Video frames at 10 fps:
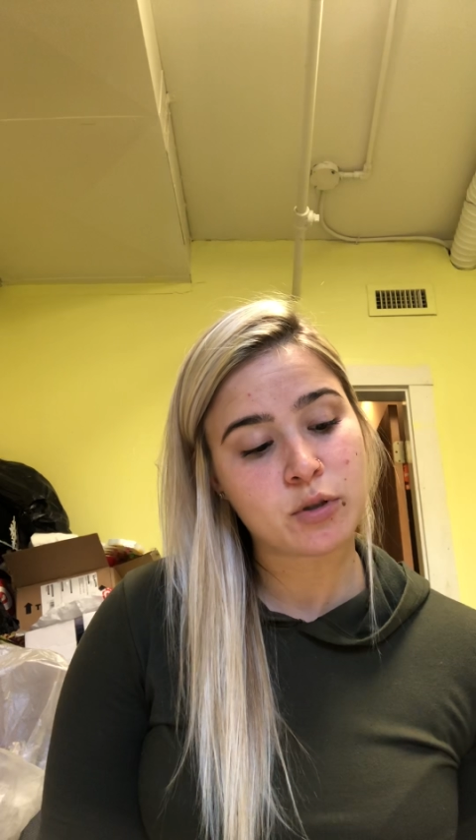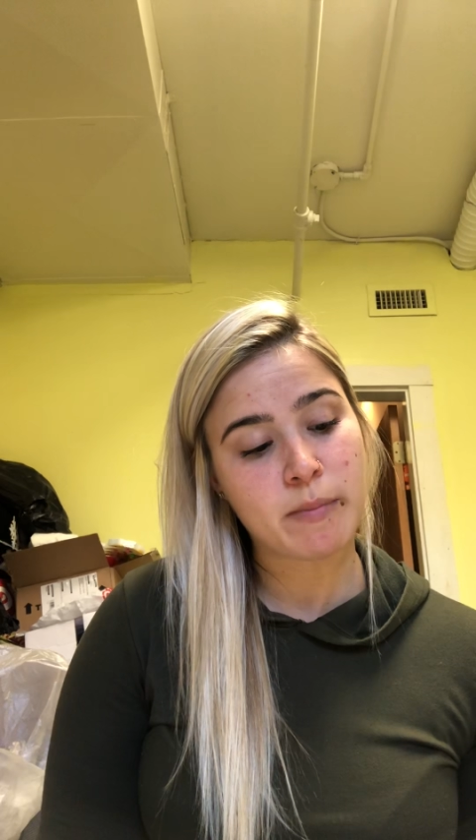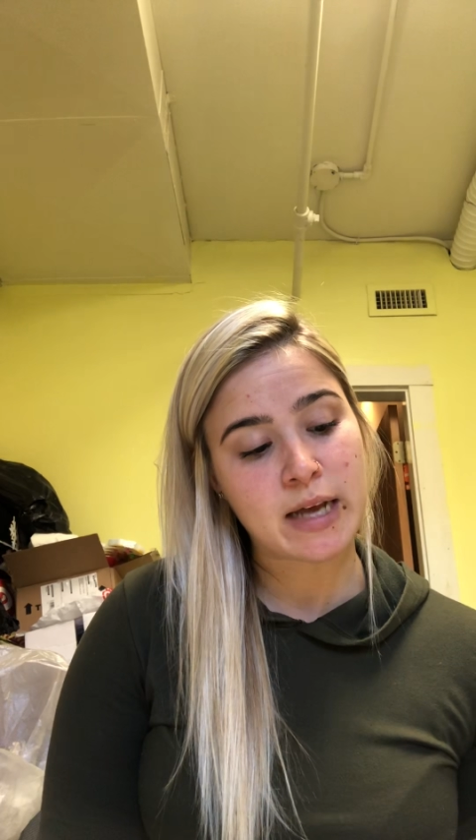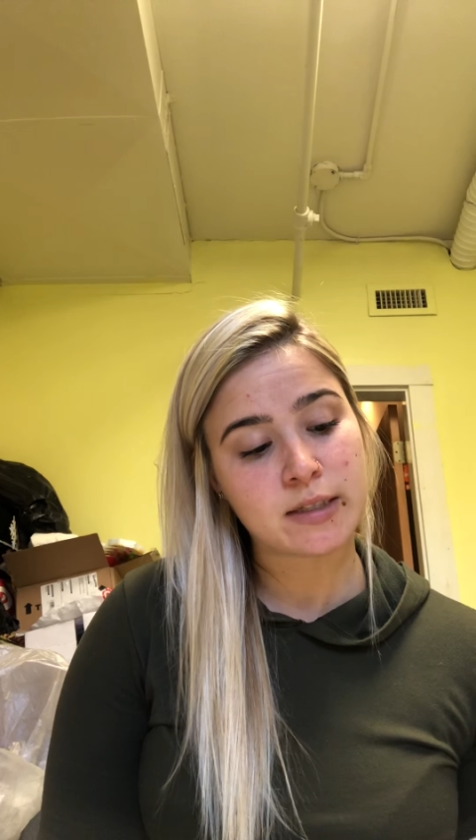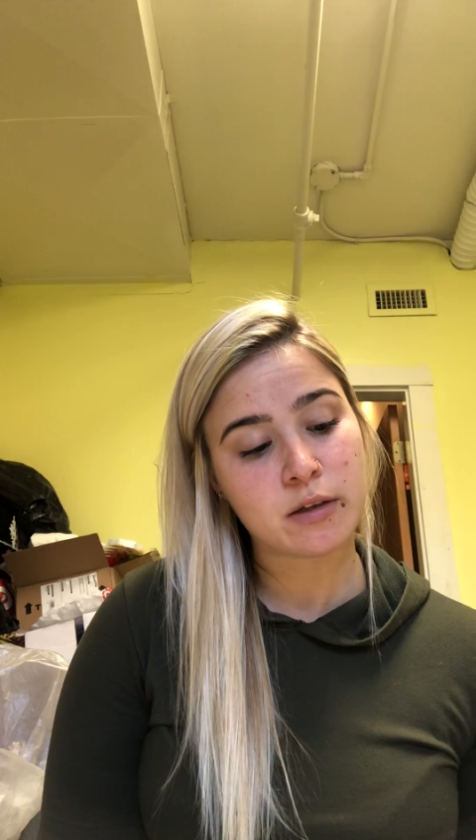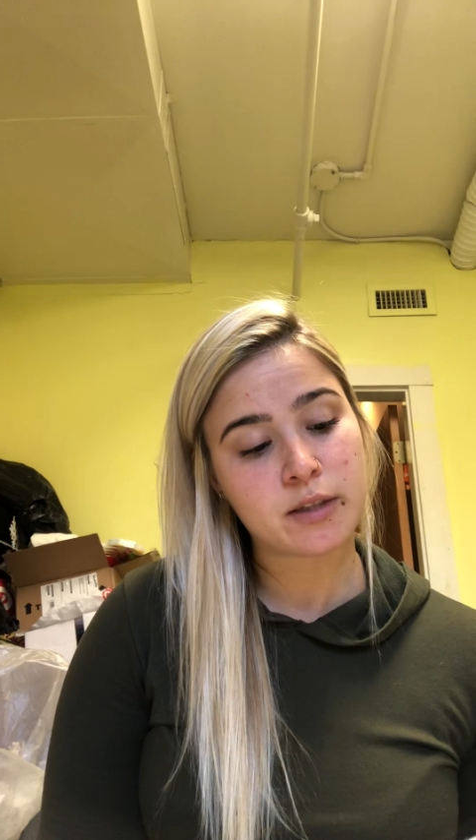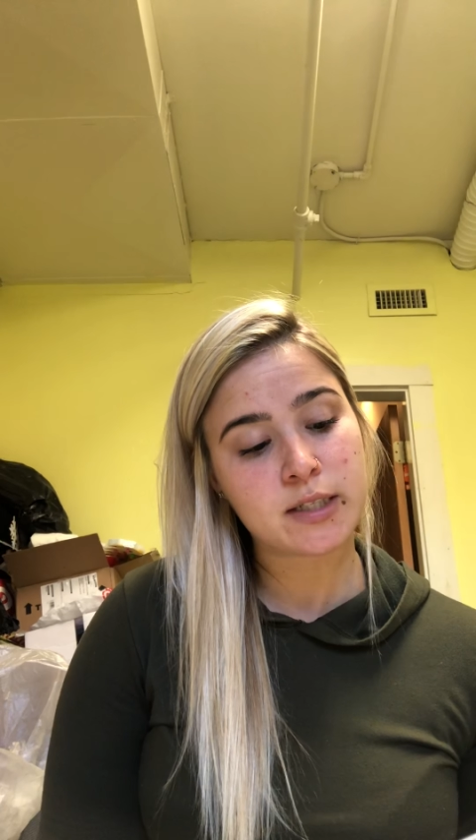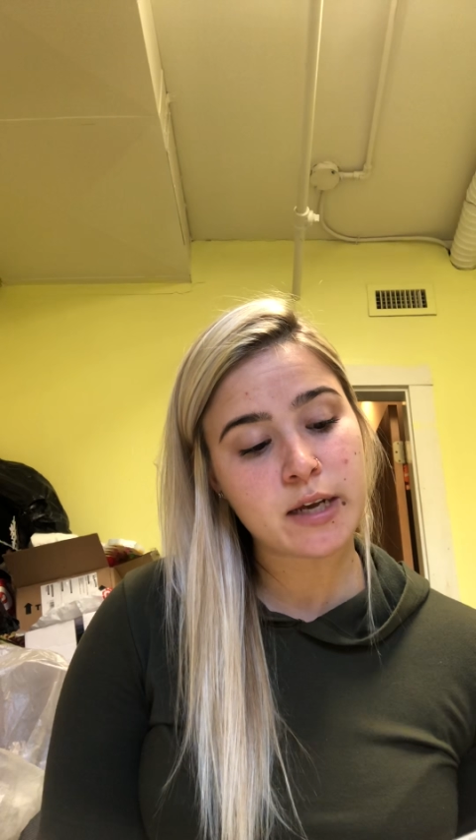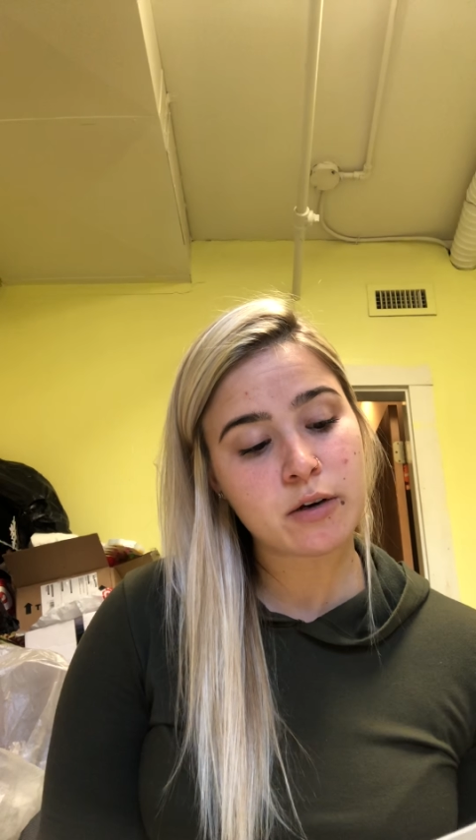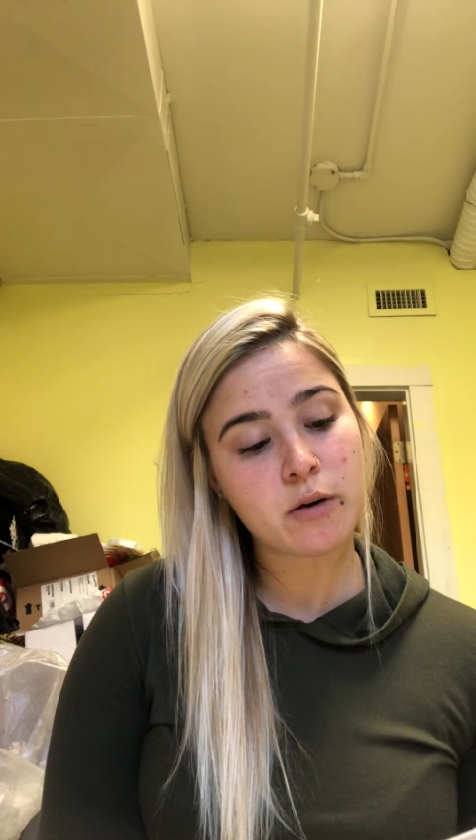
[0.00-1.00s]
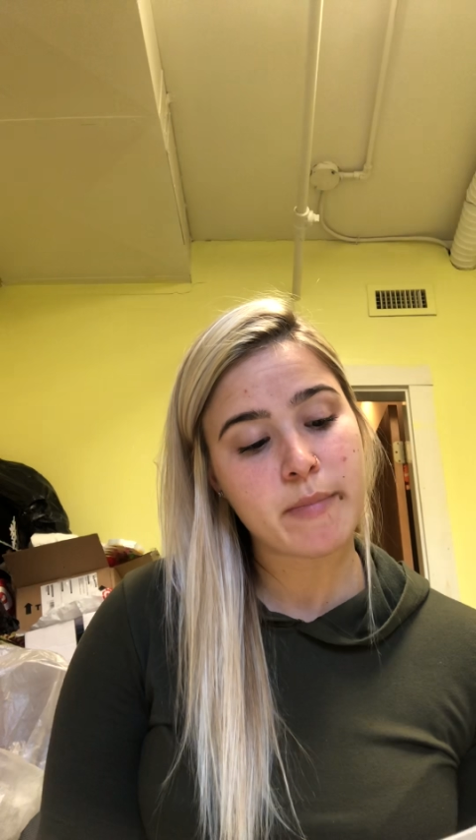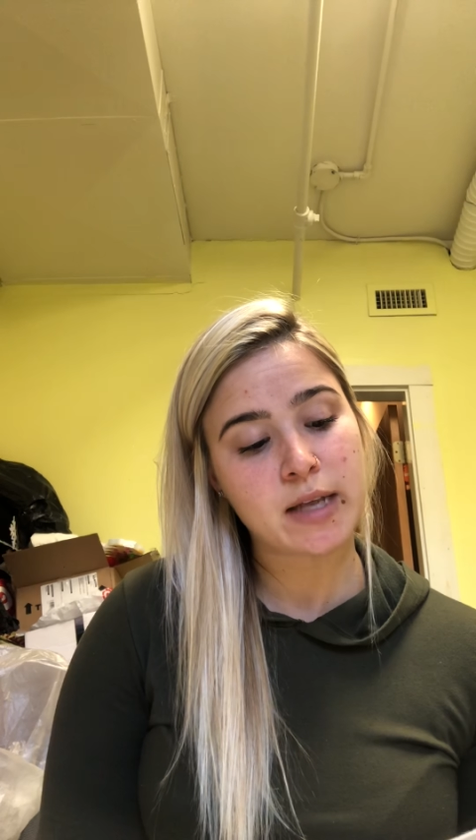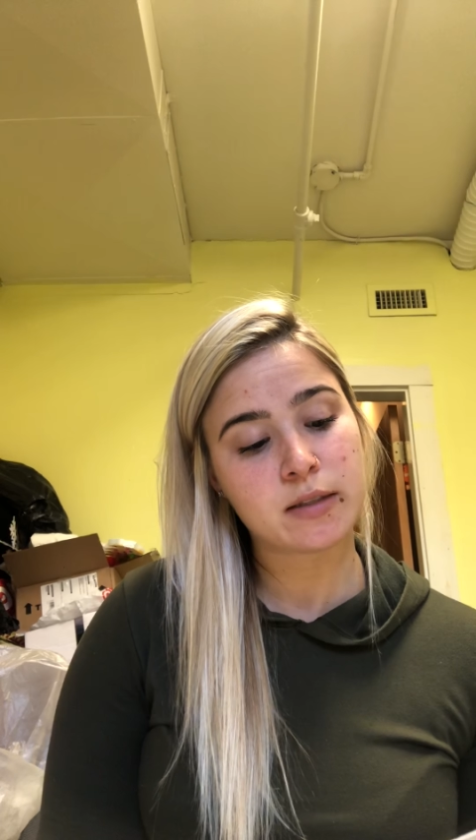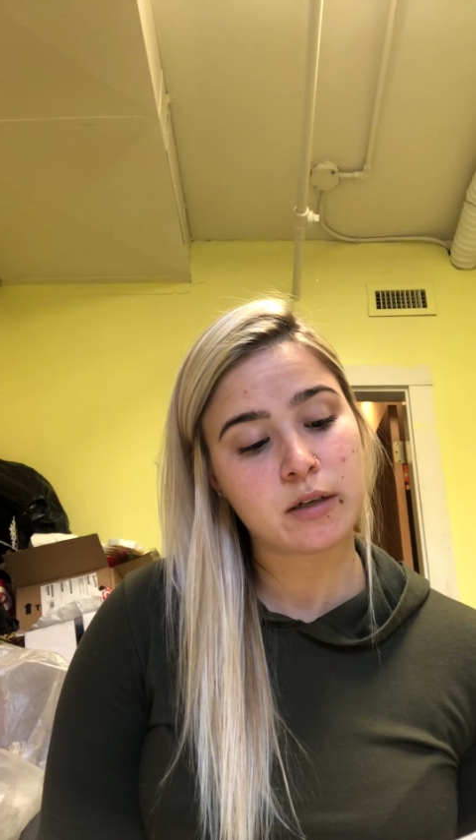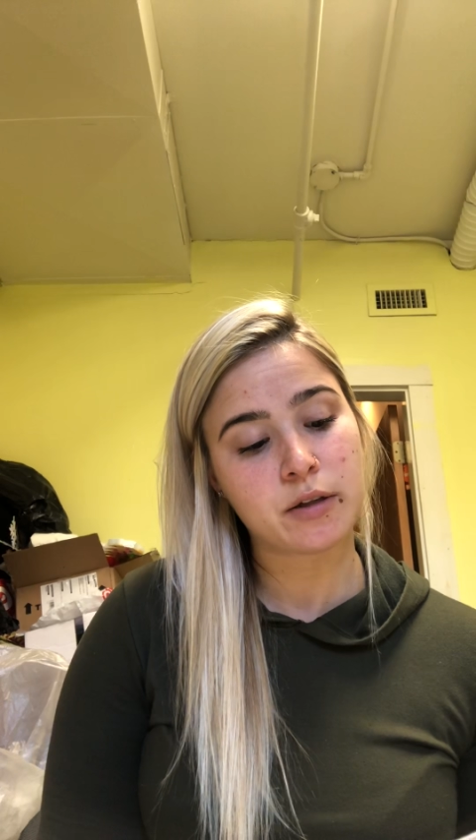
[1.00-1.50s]
so Mass Health Standard,
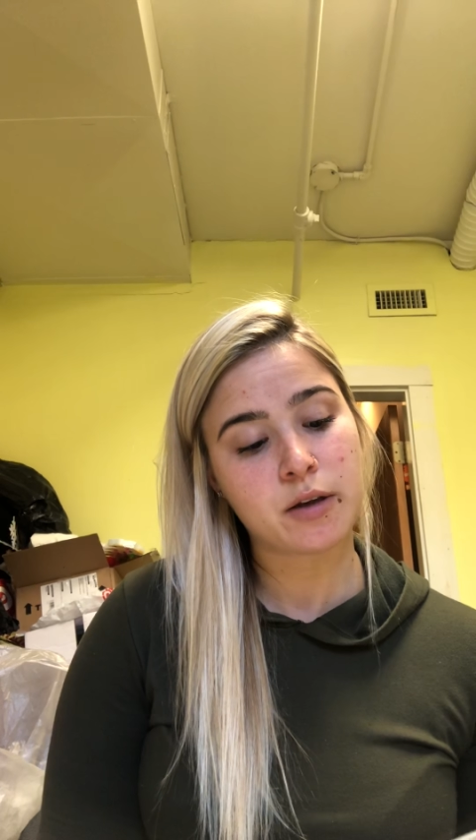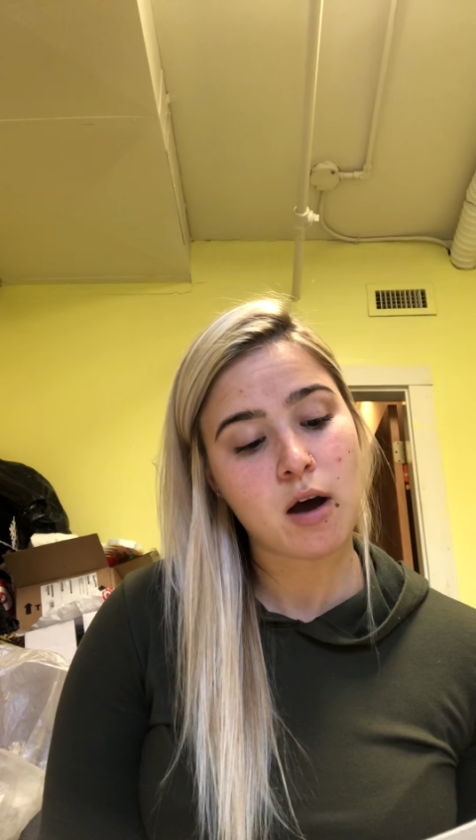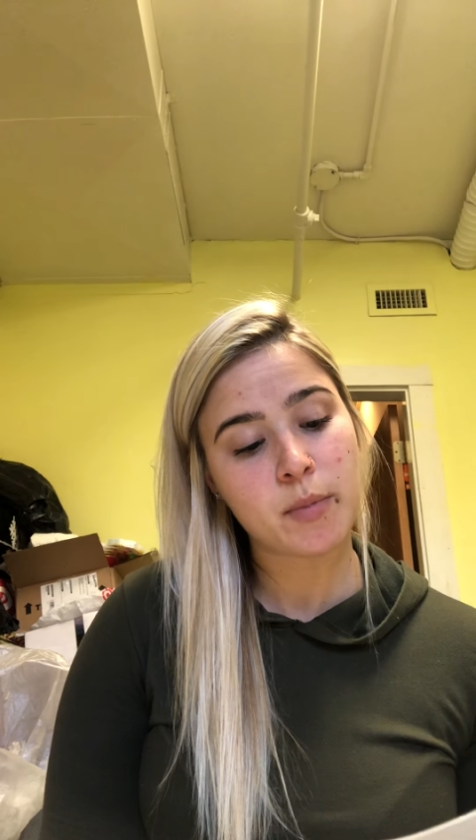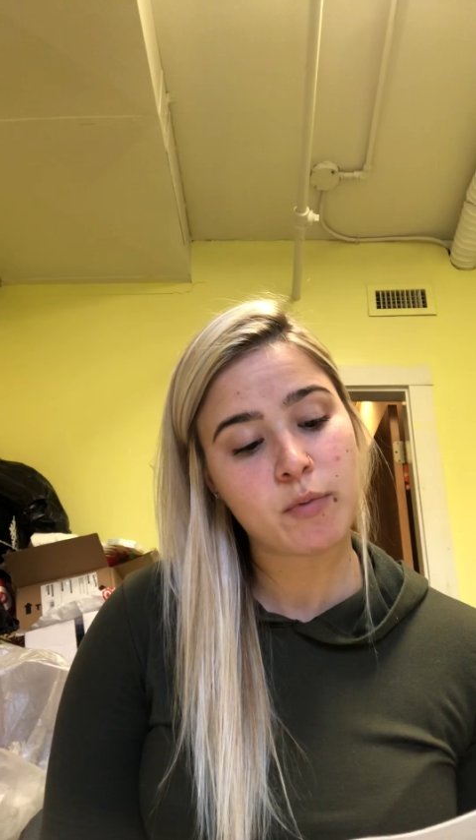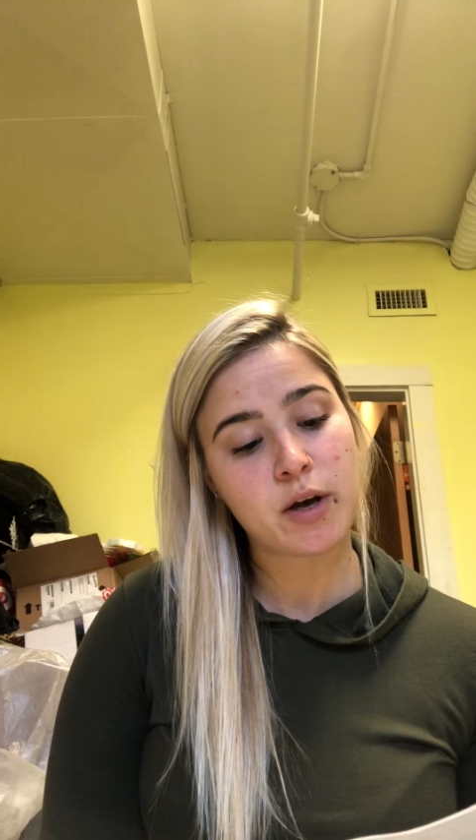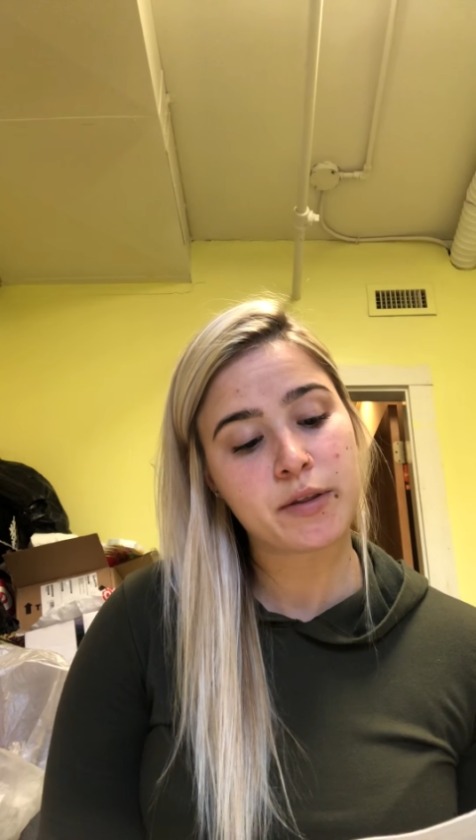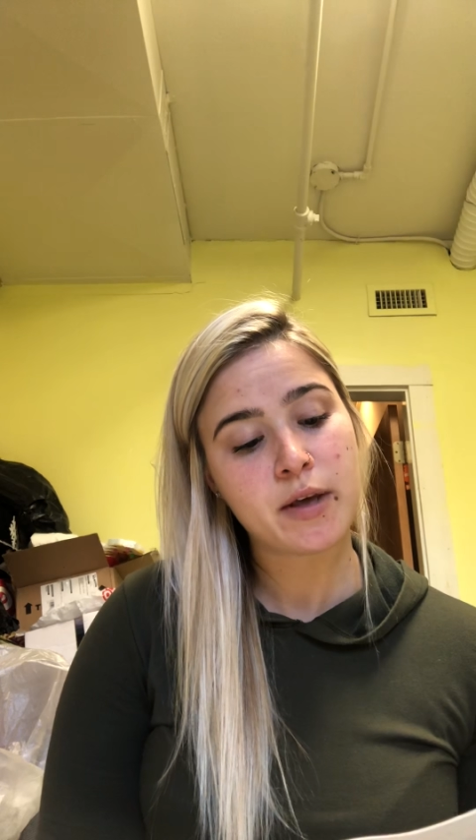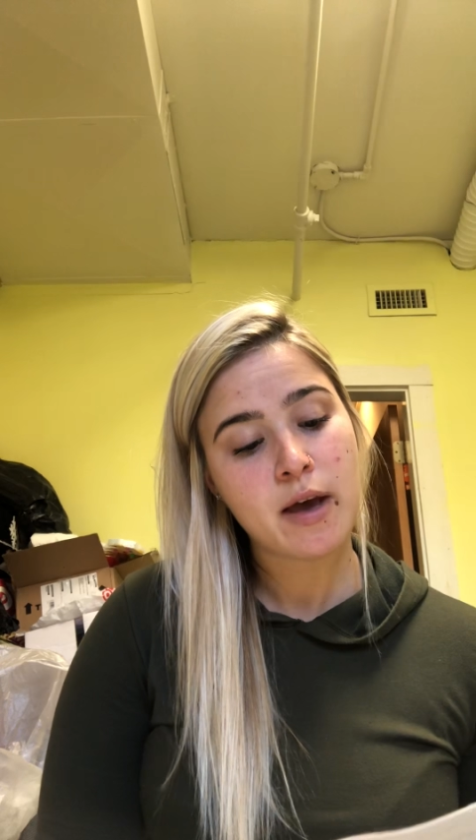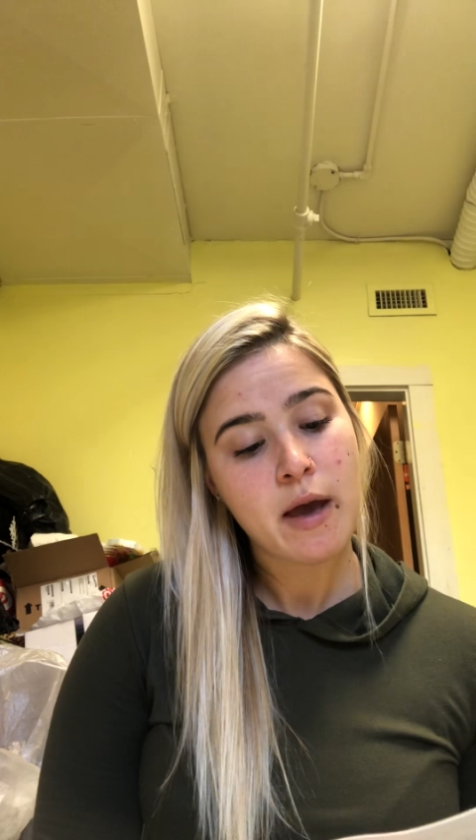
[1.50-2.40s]
Mass Health Commonwealth,